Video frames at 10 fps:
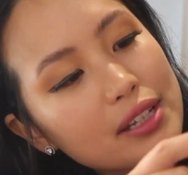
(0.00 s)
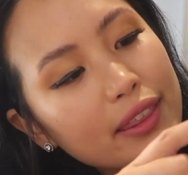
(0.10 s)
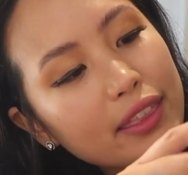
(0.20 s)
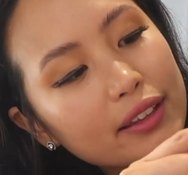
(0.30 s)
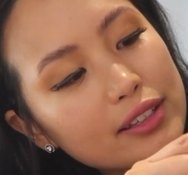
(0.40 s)
I
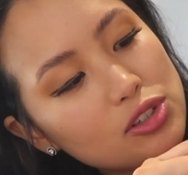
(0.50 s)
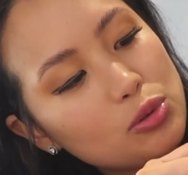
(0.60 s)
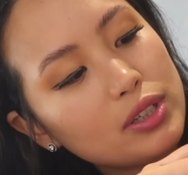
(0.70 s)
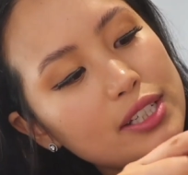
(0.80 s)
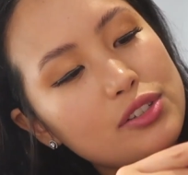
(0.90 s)
think this
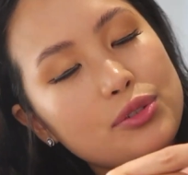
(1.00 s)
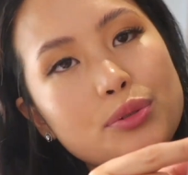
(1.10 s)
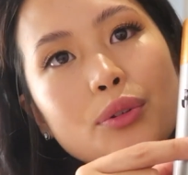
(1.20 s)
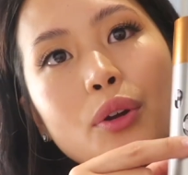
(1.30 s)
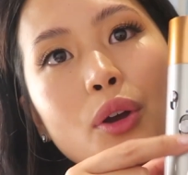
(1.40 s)
one is
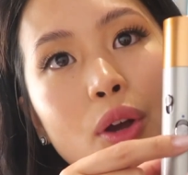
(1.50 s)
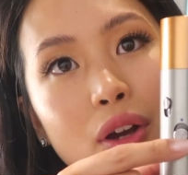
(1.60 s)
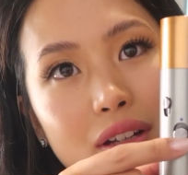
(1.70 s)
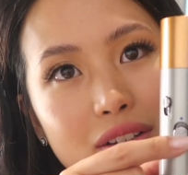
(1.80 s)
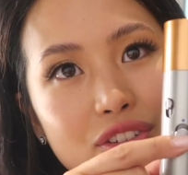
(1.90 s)
to
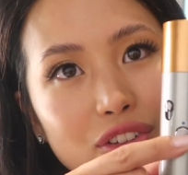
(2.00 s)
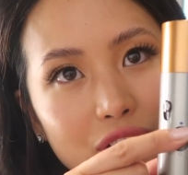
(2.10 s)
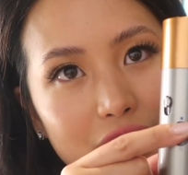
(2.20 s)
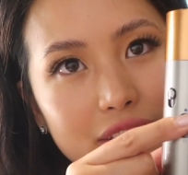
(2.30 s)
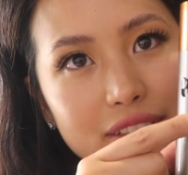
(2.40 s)

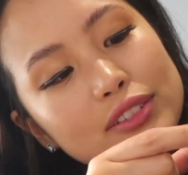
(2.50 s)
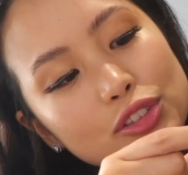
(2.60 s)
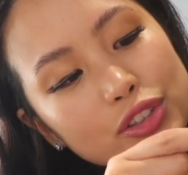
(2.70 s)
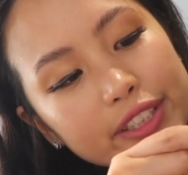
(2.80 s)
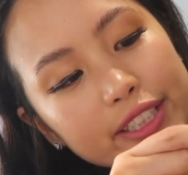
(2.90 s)
start, to
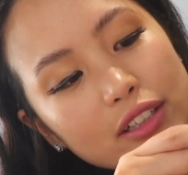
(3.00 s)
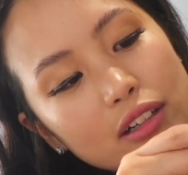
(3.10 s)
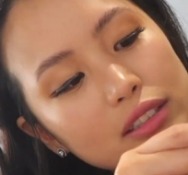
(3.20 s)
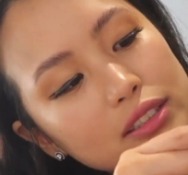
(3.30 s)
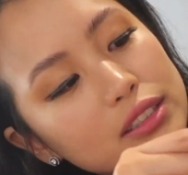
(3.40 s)
turn it
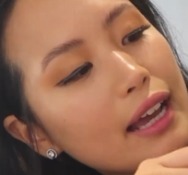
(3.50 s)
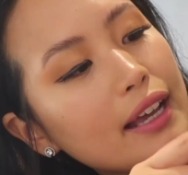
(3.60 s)
on.